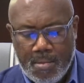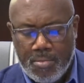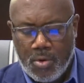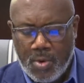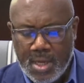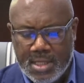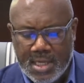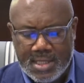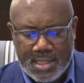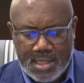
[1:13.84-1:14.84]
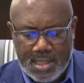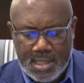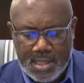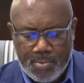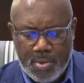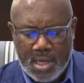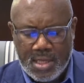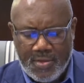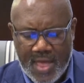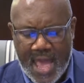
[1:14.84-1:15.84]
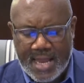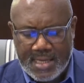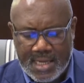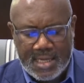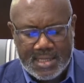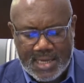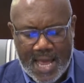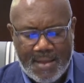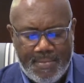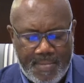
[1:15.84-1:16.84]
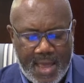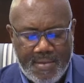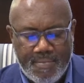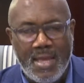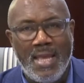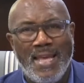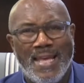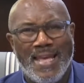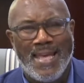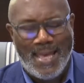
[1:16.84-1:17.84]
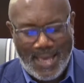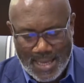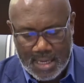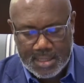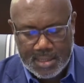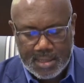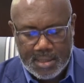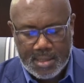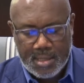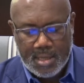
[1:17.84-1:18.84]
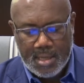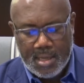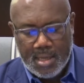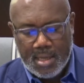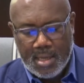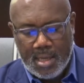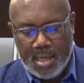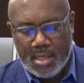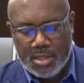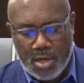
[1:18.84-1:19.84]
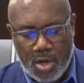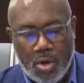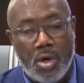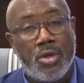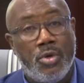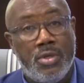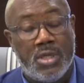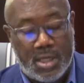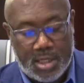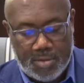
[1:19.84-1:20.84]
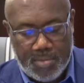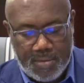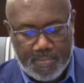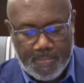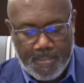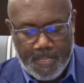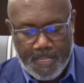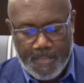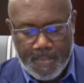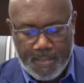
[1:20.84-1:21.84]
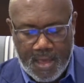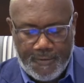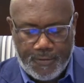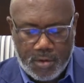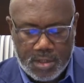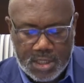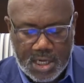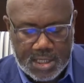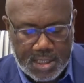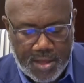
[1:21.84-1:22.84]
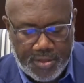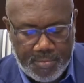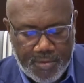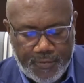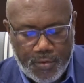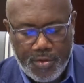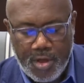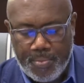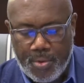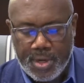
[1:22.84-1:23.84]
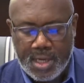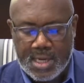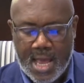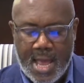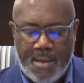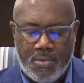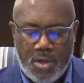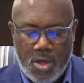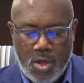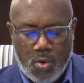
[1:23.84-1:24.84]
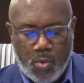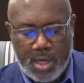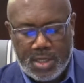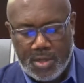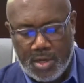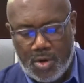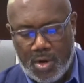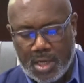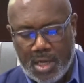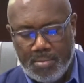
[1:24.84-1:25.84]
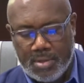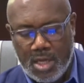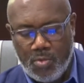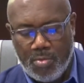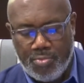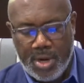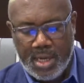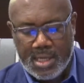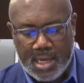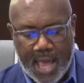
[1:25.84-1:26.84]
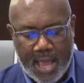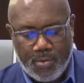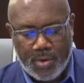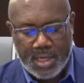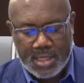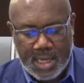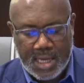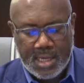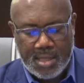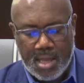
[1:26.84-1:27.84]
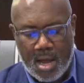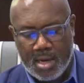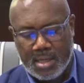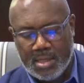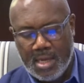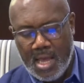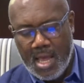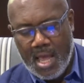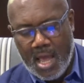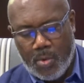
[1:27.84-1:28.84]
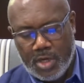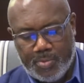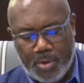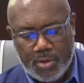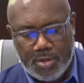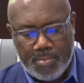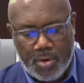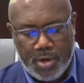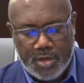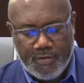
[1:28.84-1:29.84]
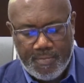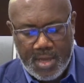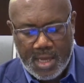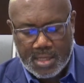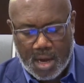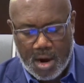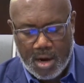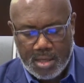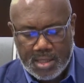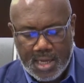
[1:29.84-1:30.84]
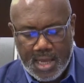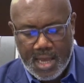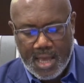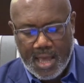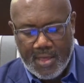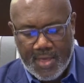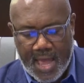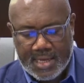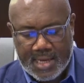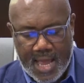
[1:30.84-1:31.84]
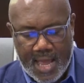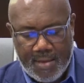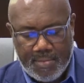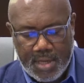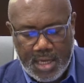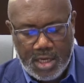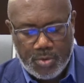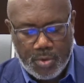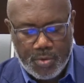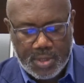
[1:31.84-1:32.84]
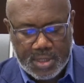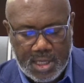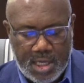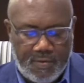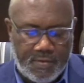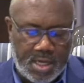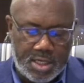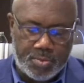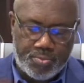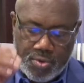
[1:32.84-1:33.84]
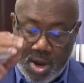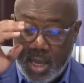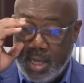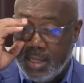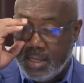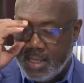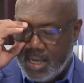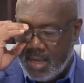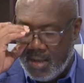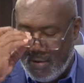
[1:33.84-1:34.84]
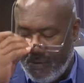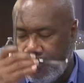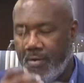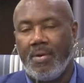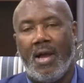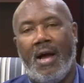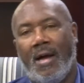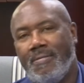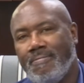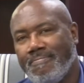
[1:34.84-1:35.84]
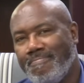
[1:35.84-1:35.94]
But that does not make me innocent. It is the Lord who judges me. Therefore, judge nothing before the appointed time. Wait till the Lord comes. He will bring to light what is hidden in the darkness and will expose the motives of men's hearts. At that time, each will receive his praise from God.